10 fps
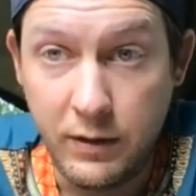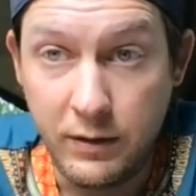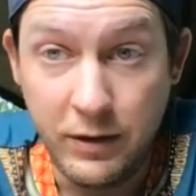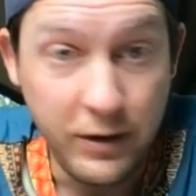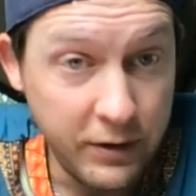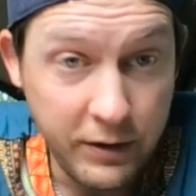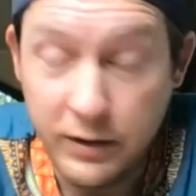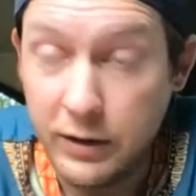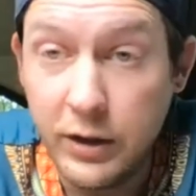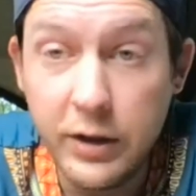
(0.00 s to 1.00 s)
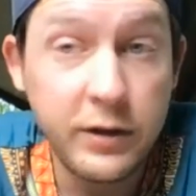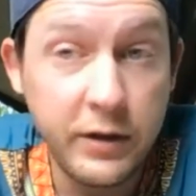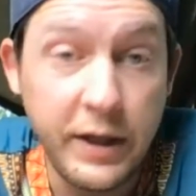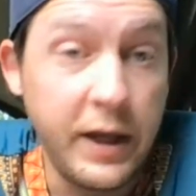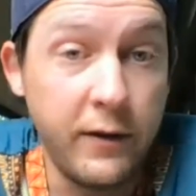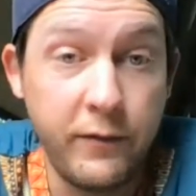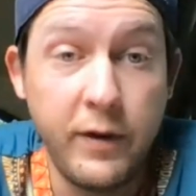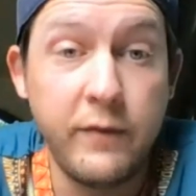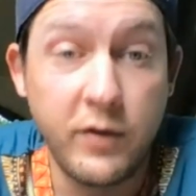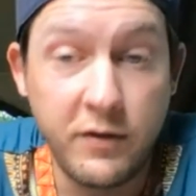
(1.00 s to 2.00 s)
Literally care for
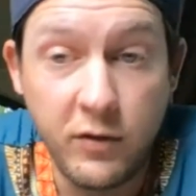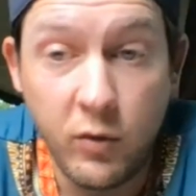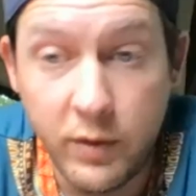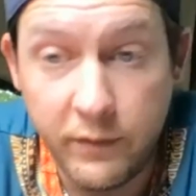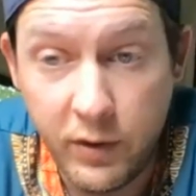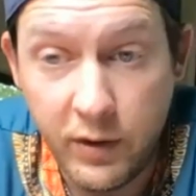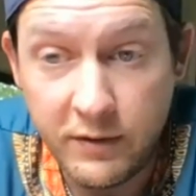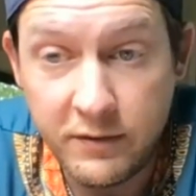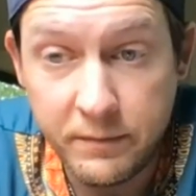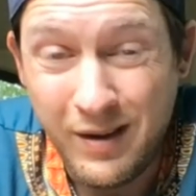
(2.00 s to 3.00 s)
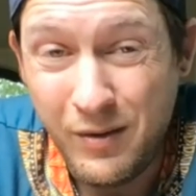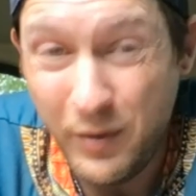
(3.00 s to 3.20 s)
every single one of you guys.